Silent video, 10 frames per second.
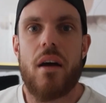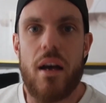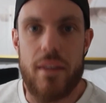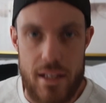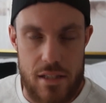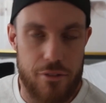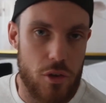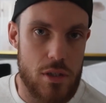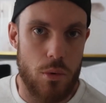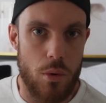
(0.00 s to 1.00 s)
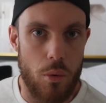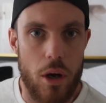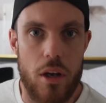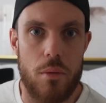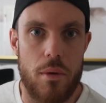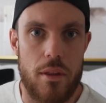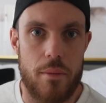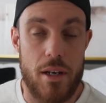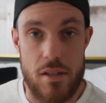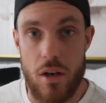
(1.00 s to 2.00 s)
And that's the first thing we were working on with him.
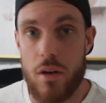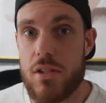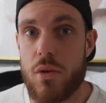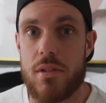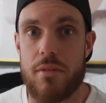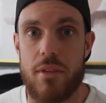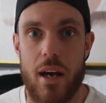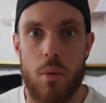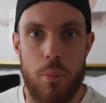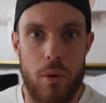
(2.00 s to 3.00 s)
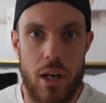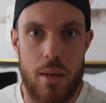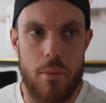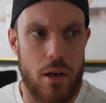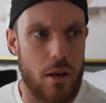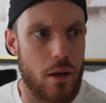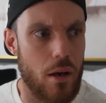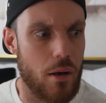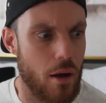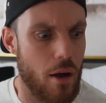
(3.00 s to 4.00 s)
And as a consequence of that, we're putting him on
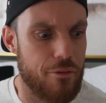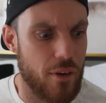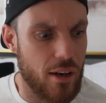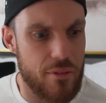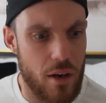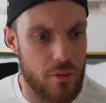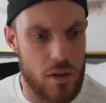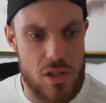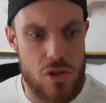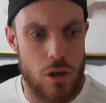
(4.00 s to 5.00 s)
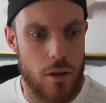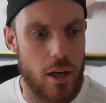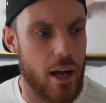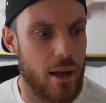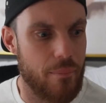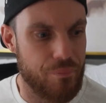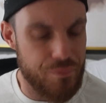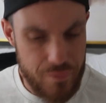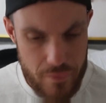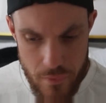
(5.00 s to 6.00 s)
a very, very, very strong,
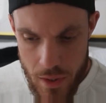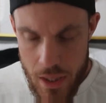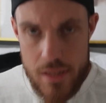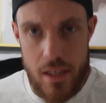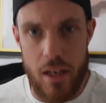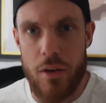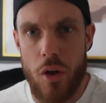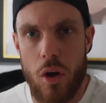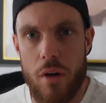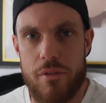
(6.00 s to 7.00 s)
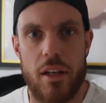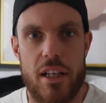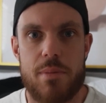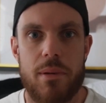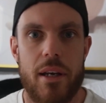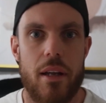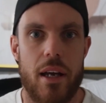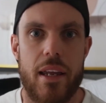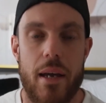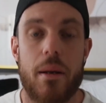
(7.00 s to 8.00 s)
it's like a knock off the ledge plan,
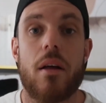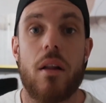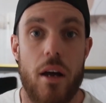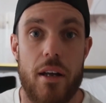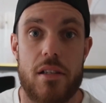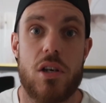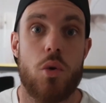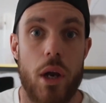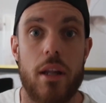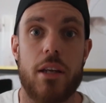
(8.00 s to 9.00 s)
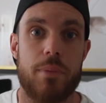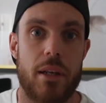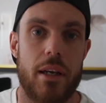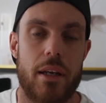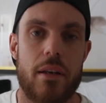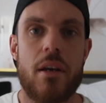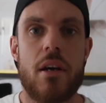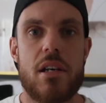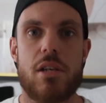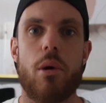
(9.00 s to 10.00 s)
like get clients quickly plan,
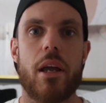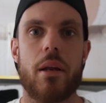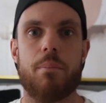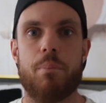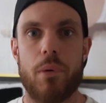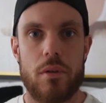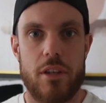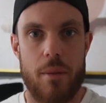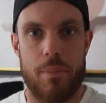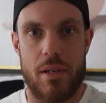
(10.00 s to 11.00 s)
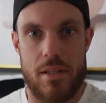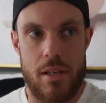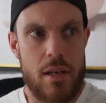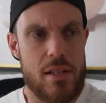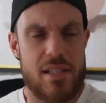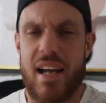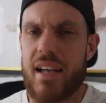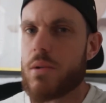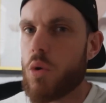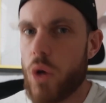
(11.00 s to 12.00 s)
so he can build up his stack
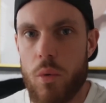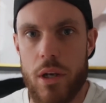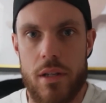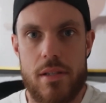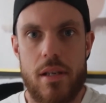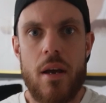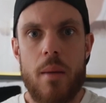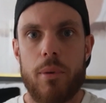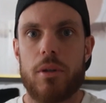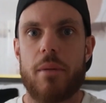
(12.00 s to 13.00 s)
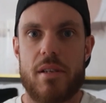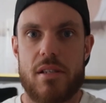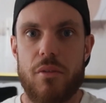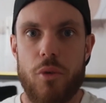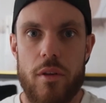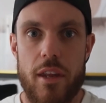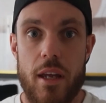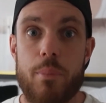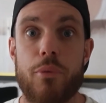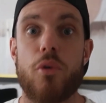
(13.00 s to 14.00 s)
some quick wins, build up the self-worth
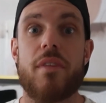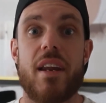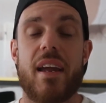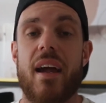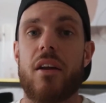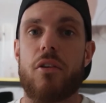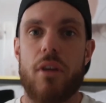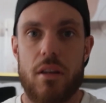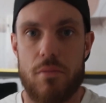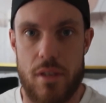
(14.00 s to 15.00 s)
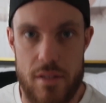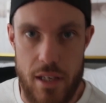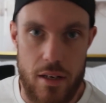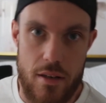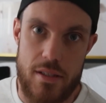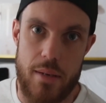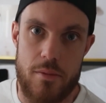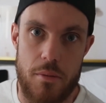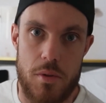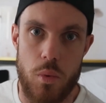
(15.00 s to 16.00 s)
again, prove that he can create the results again at the same
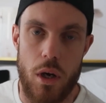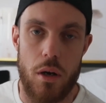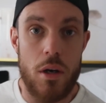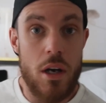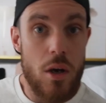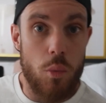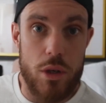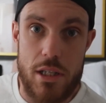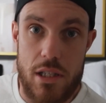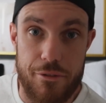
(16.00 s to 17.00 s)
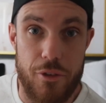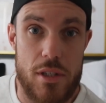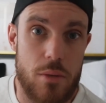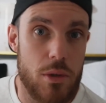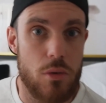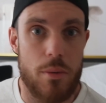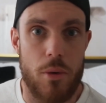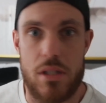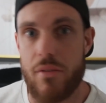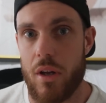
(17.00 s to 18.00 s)
time as well, which is the first thing we do with
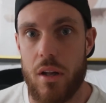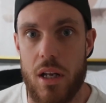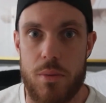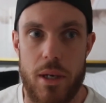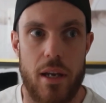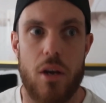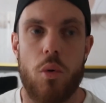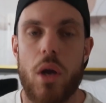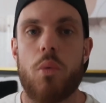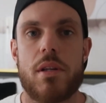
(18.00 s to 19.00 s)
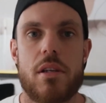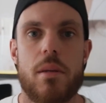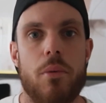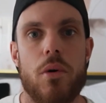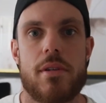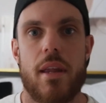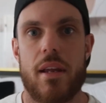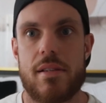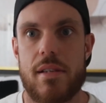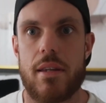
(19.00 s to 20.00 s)
most of our clients. We get quick wins on the board so they
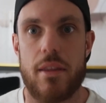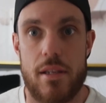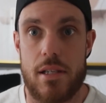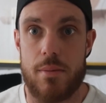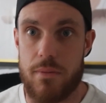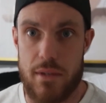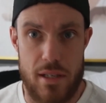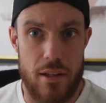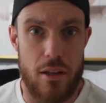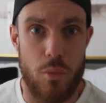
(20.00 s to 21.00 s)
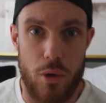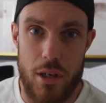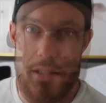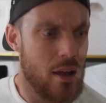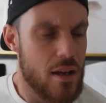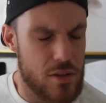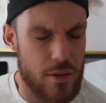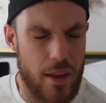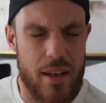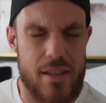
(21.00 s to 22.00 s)
can see that this is something that works, so
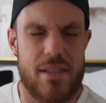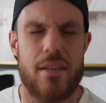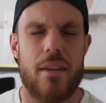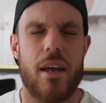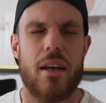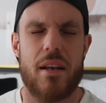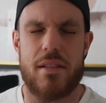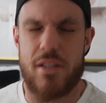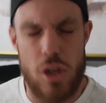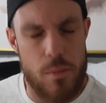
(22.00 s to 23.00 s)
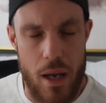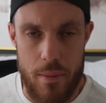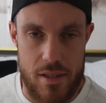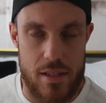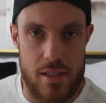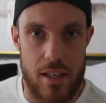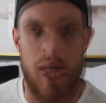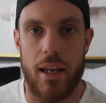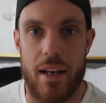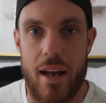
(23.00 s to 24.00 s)
they can see that they're going to continue to be able to
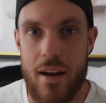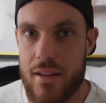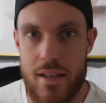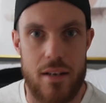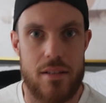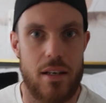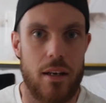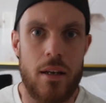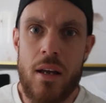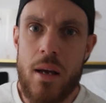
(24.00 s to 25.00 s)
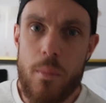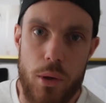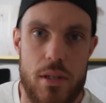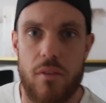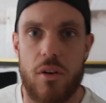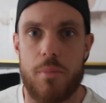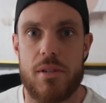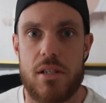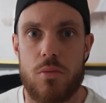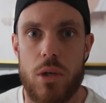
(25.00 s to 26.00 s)
succeed, get out of the day-to-day, put yourself in a
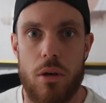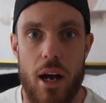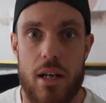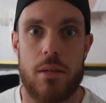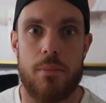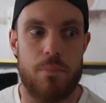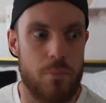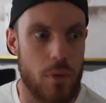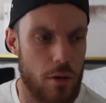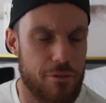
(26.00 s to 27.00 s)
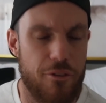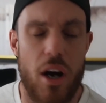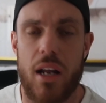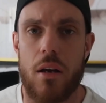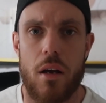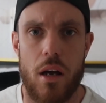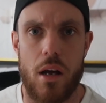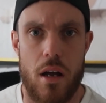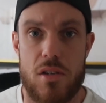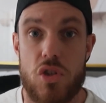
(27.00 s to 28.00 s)
position where you're actually fighting
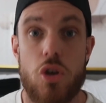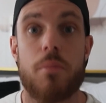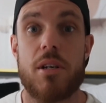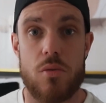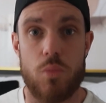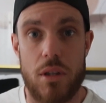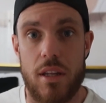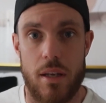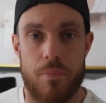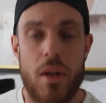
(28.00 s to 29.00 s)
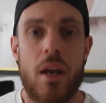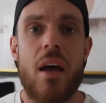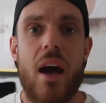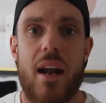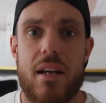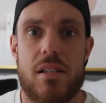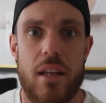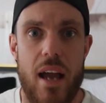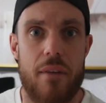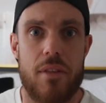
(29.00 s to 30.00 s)
a strong mission with them, and actually
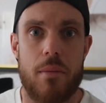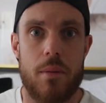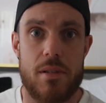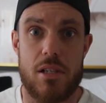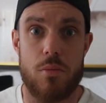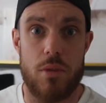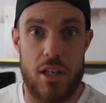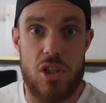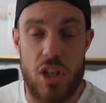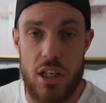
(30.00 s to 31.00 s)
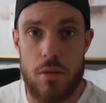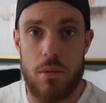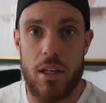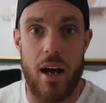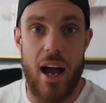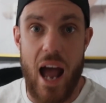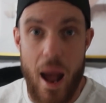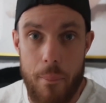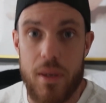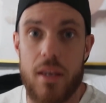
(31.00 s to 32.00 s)
have them in a position where they genuinely are
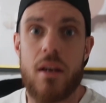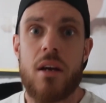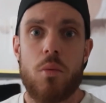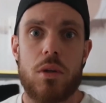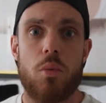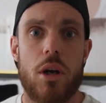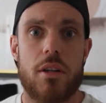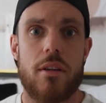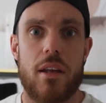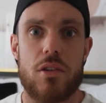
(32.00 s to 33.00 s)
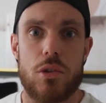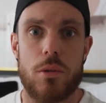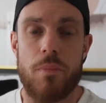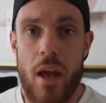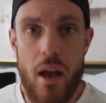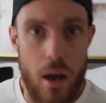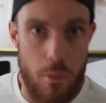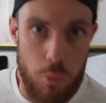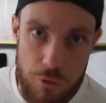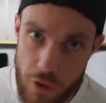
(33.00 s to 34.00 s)
happy with the work that they do, are
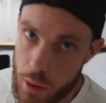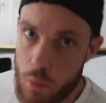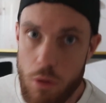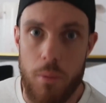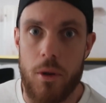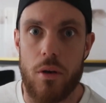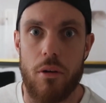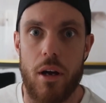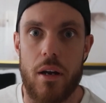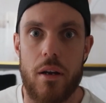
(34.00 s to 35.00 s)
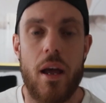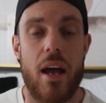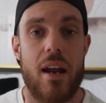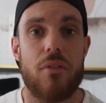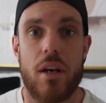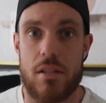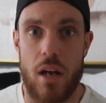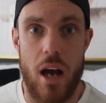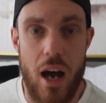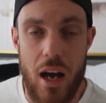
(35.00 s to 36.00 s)
very well remunerated, and everyone gets
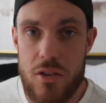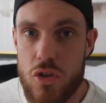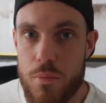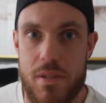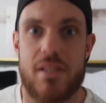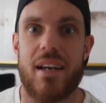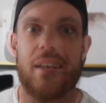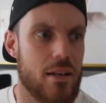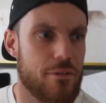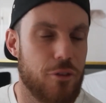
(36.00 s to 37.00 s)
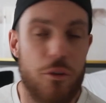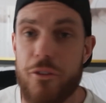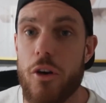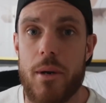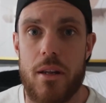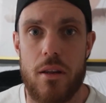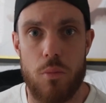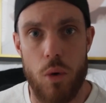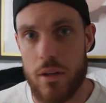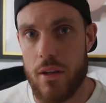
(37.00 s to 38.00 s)
100% fulfillment in the
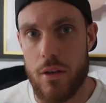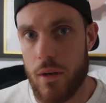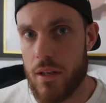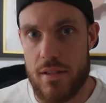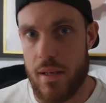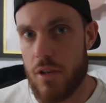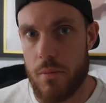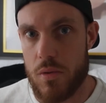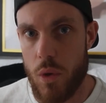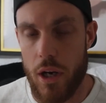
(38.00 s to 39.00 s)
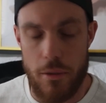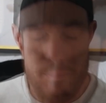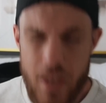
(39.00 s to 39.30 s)
work they're doing at the same time as well.